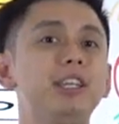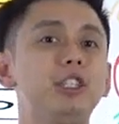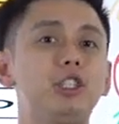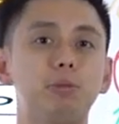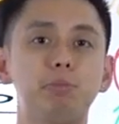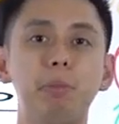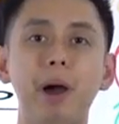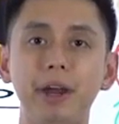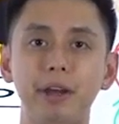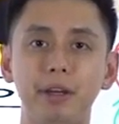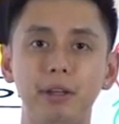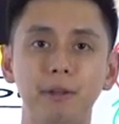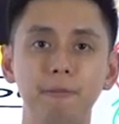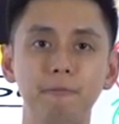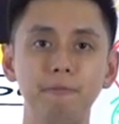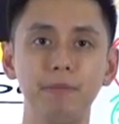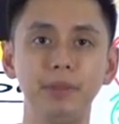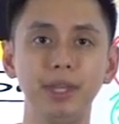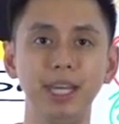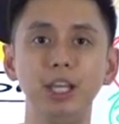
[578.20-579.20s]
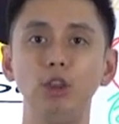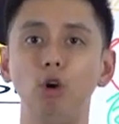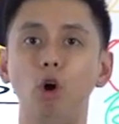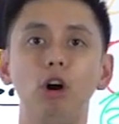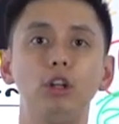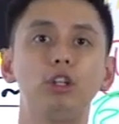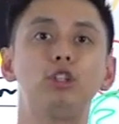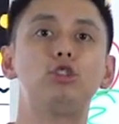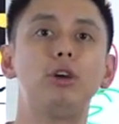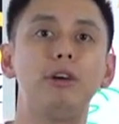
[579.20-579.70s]
inspired in
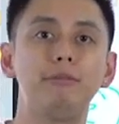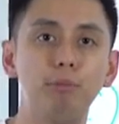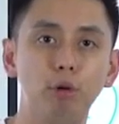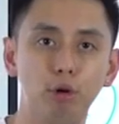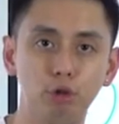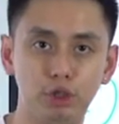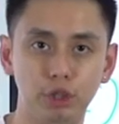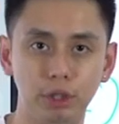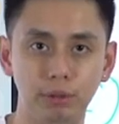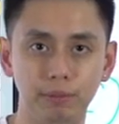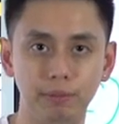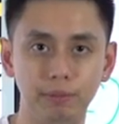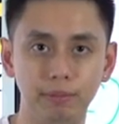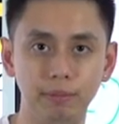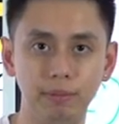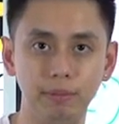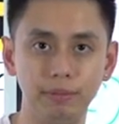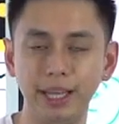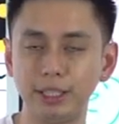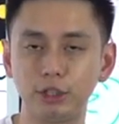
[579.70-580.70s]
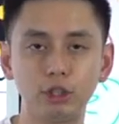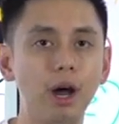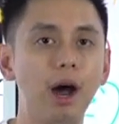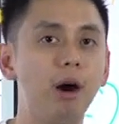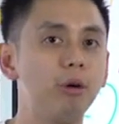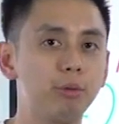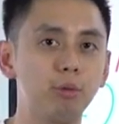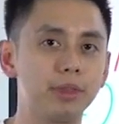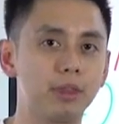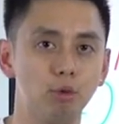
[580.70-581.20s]
order to have motion. That's not
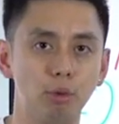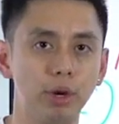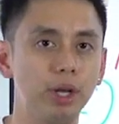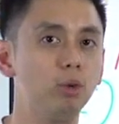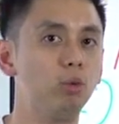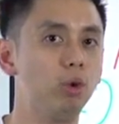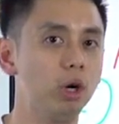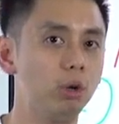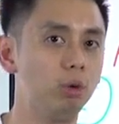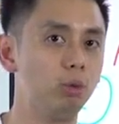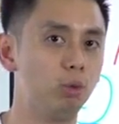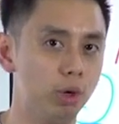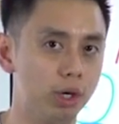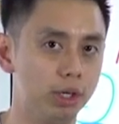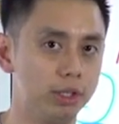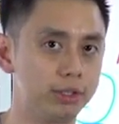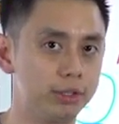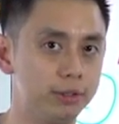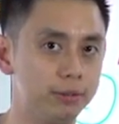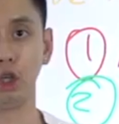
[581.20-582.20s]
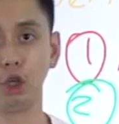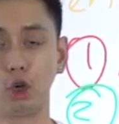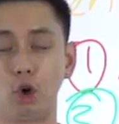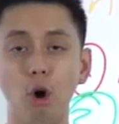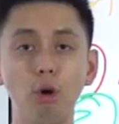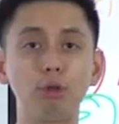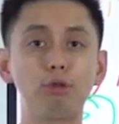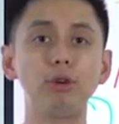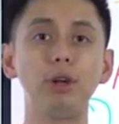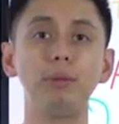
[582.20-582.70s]
how the real world works. You
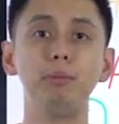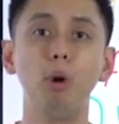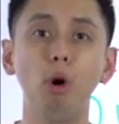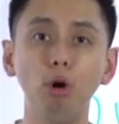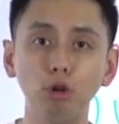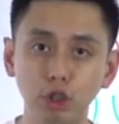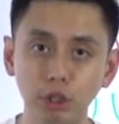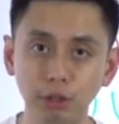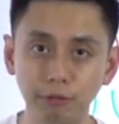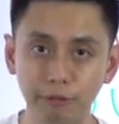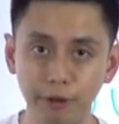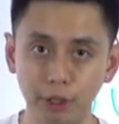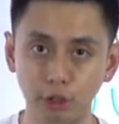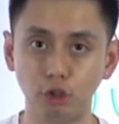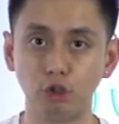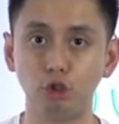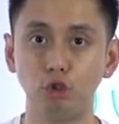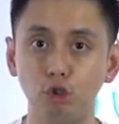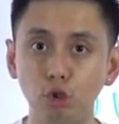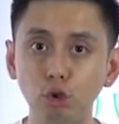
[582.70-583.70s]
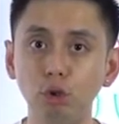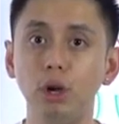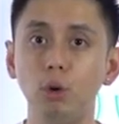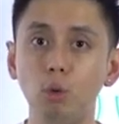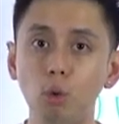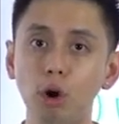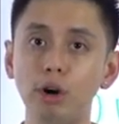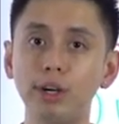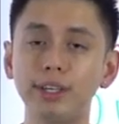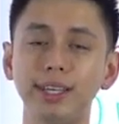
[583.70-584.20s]
go through the motion first. You do the
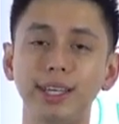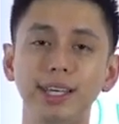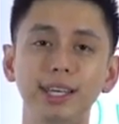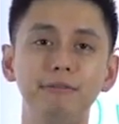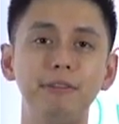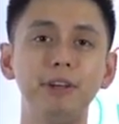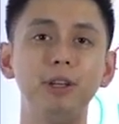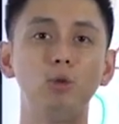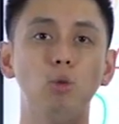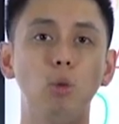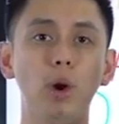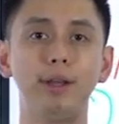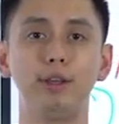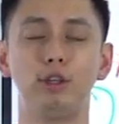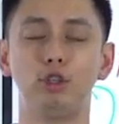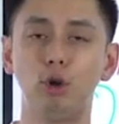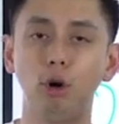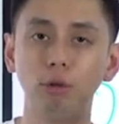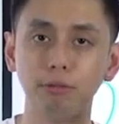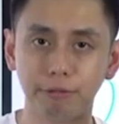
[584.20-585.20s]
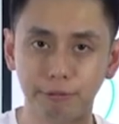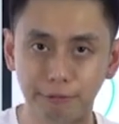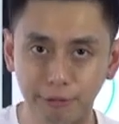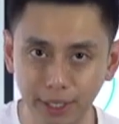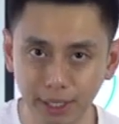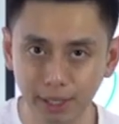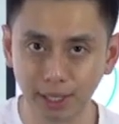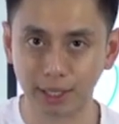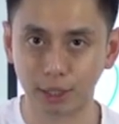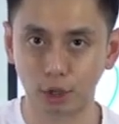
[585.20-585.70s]
work even when you don't
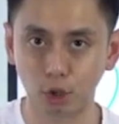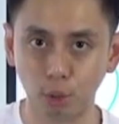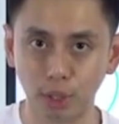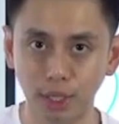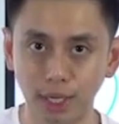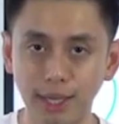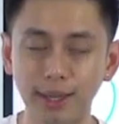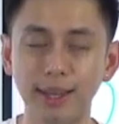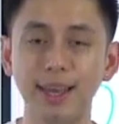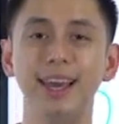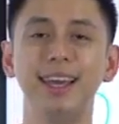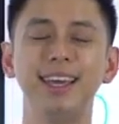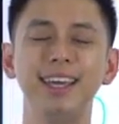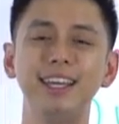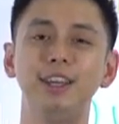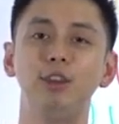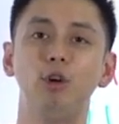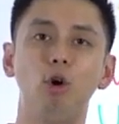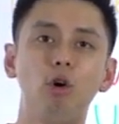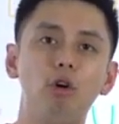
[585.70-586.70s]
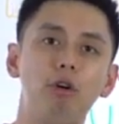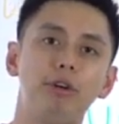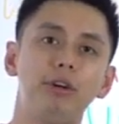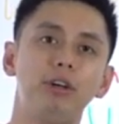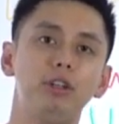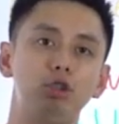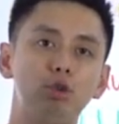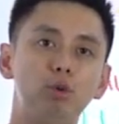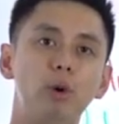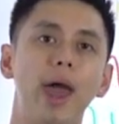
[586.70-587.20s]
feel like doing it in
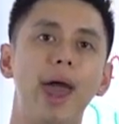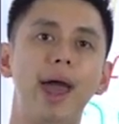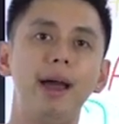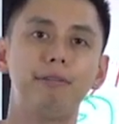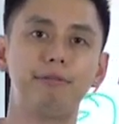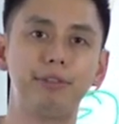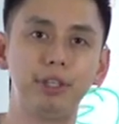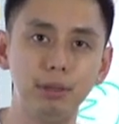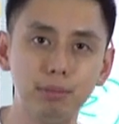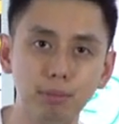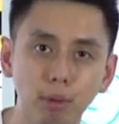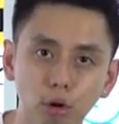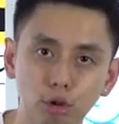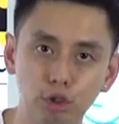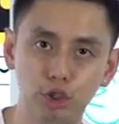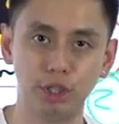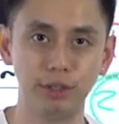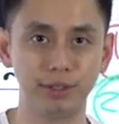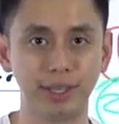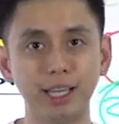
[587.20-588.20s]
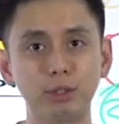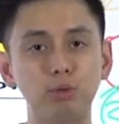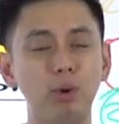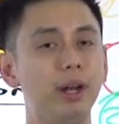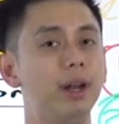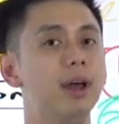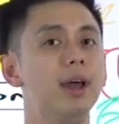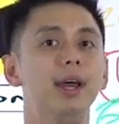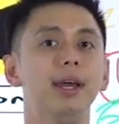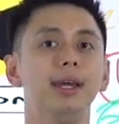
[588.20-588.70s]
order to have the emotion. Guess
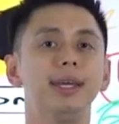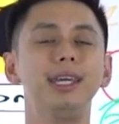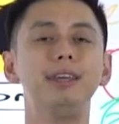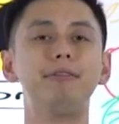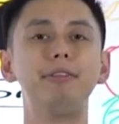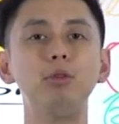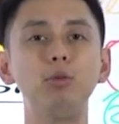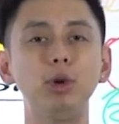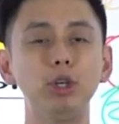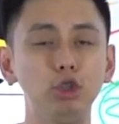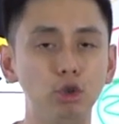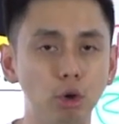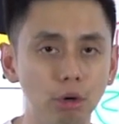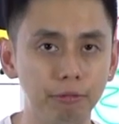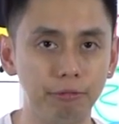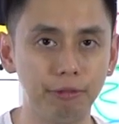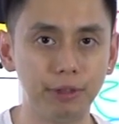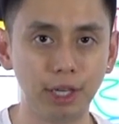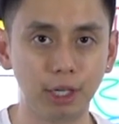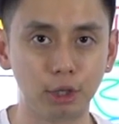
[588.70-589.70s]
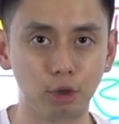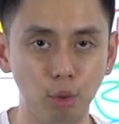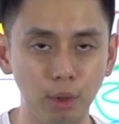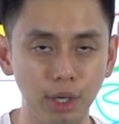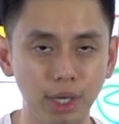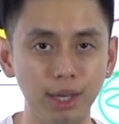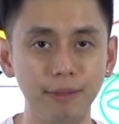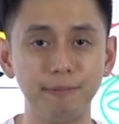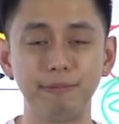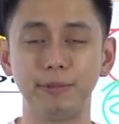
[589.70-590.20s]
what? Even when you don't feel like
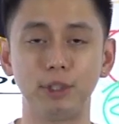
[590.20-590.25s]
doing it,